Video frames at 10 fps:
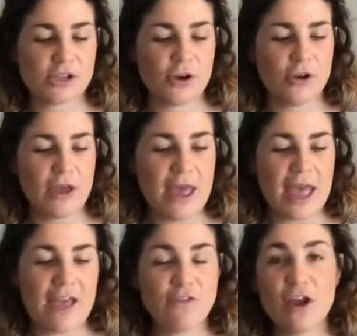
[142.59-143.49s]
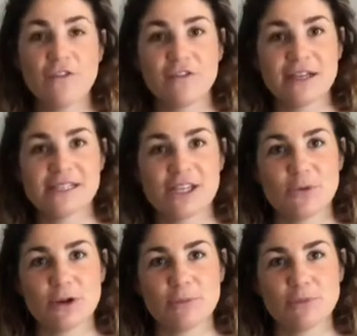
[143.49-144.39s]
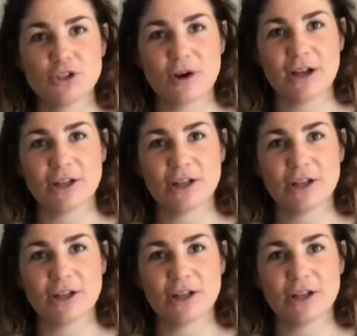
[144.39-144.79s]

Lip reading: So if you have friends that you want to join